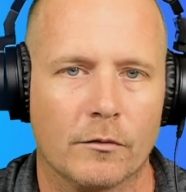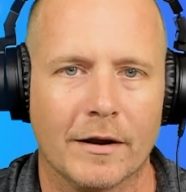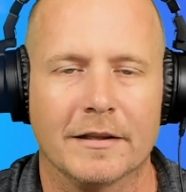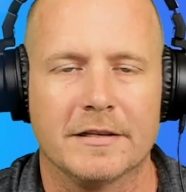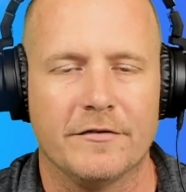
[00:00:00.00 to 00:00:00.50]

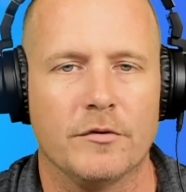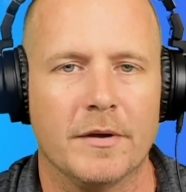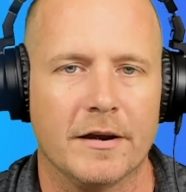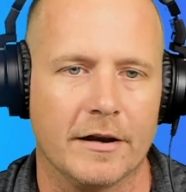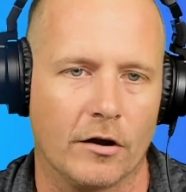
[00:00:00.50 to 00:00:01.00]
relative
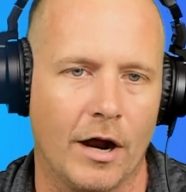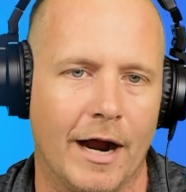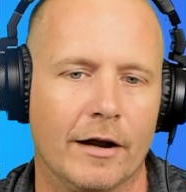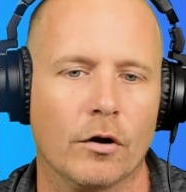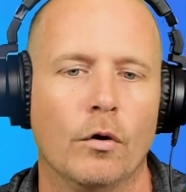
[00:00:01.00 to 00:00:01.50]
humidity or
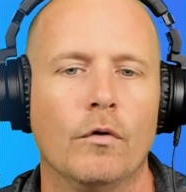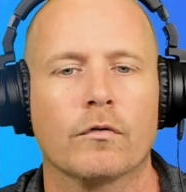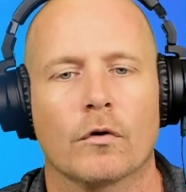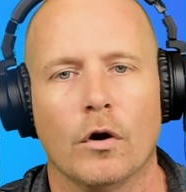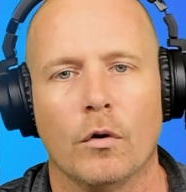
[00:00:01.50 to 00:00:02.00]
higher
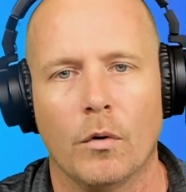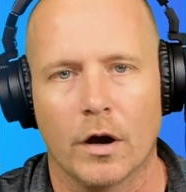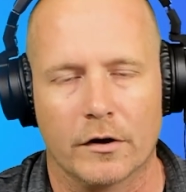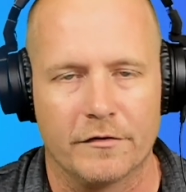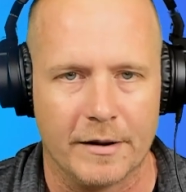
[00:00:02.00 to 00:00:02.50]
overall
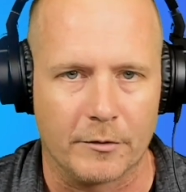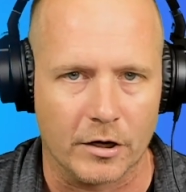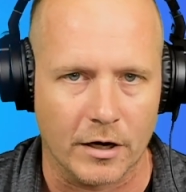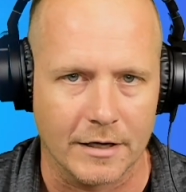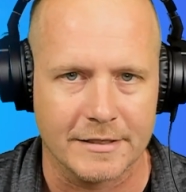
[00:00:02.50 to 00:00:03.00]
water vapor
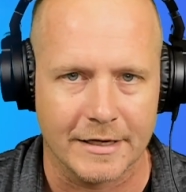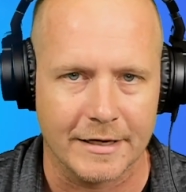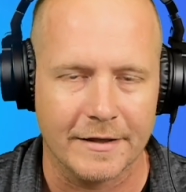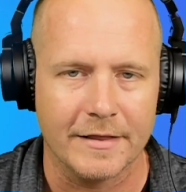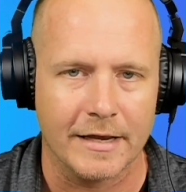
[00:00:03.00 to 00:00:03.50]
content
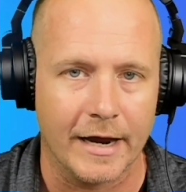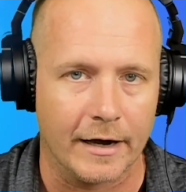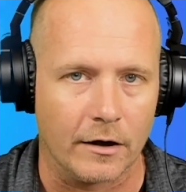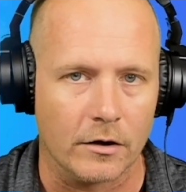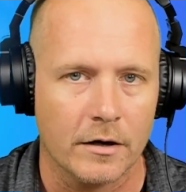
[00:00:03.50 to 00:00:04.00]
in the
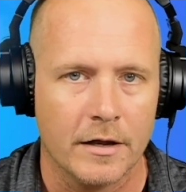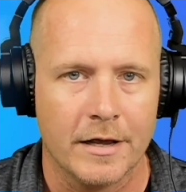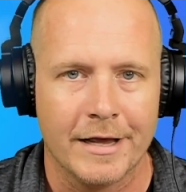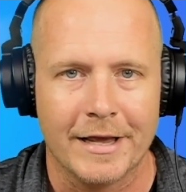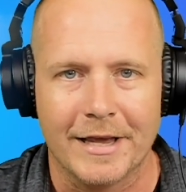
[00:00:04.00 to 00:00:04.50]
air,
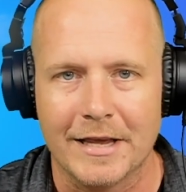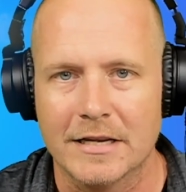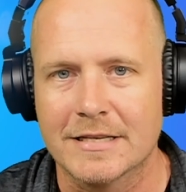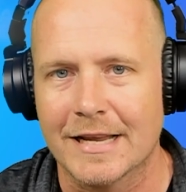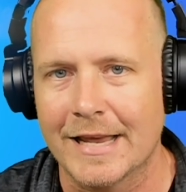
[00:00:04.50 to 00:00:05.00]

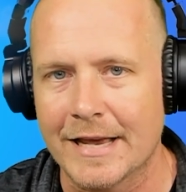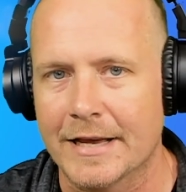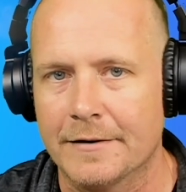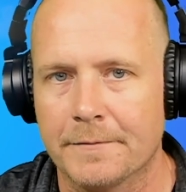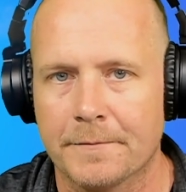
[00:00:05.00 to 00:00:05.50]
is
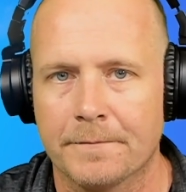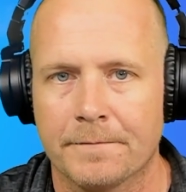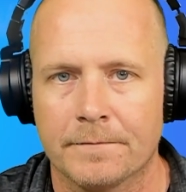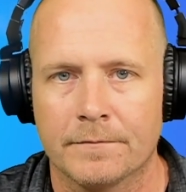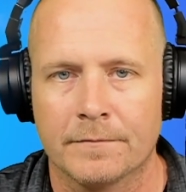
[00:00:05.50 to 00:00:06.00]
it
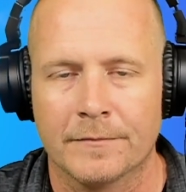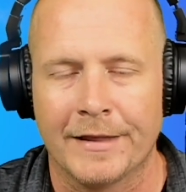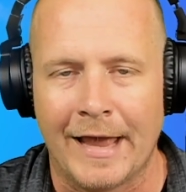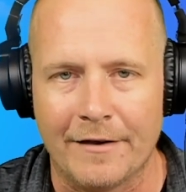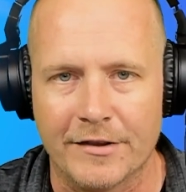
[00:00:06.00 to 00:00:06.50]

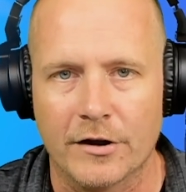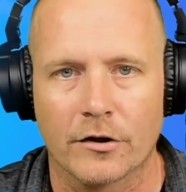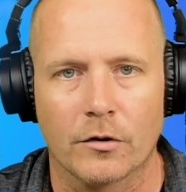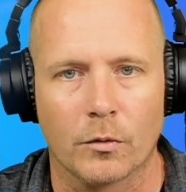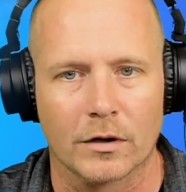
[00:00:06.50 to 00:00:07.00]

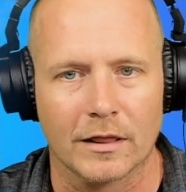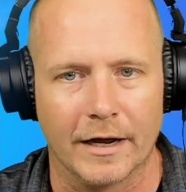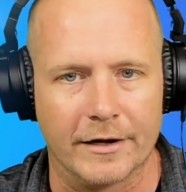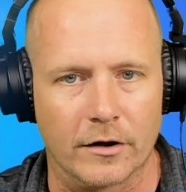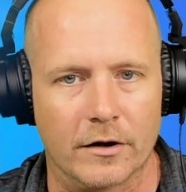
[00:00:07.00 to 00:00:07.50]
heavier or
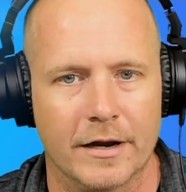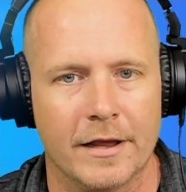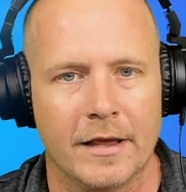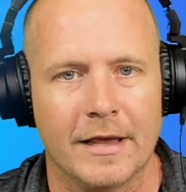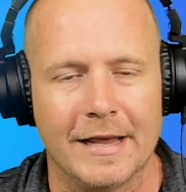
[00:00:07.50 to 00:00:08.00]
lighter?
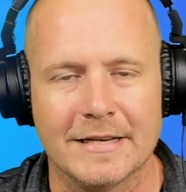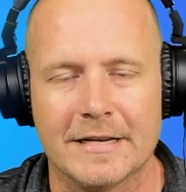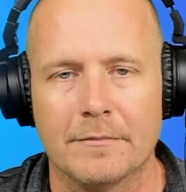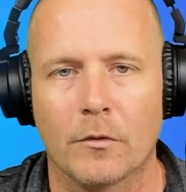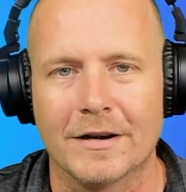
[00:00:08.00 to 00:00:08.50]
Is
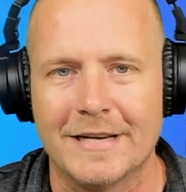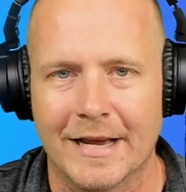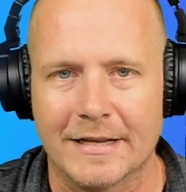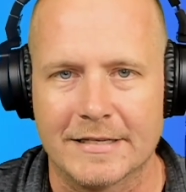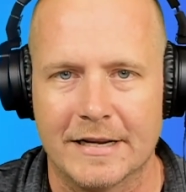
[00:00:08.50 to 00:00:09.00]
it more
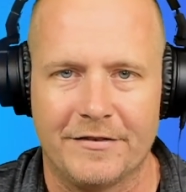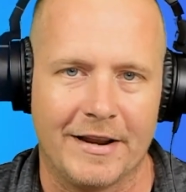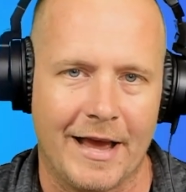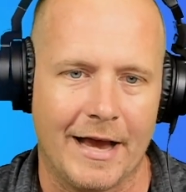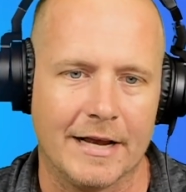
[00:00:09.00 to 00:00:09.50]
dense if
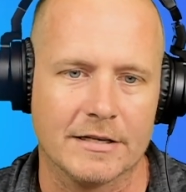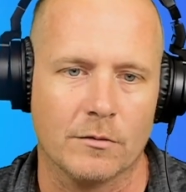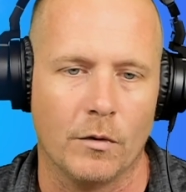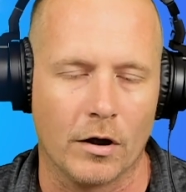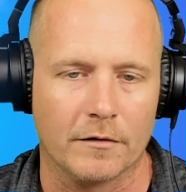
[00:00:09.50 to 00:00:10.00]
it has
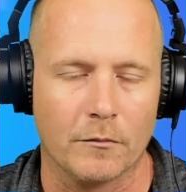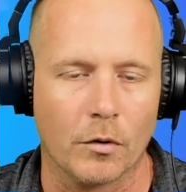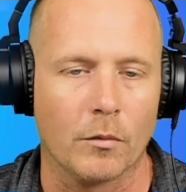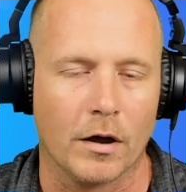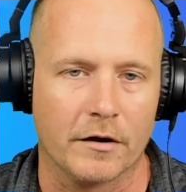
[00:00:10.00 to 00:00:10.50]
water
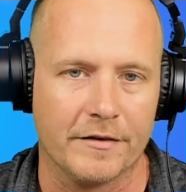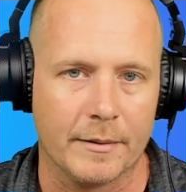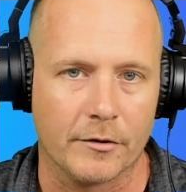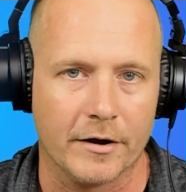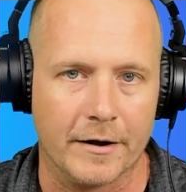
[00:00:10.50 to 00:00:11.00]
more water
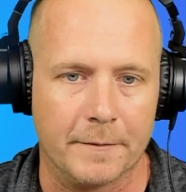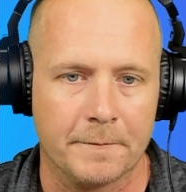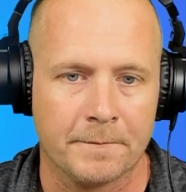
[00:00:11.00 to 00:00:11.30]
vapor in it?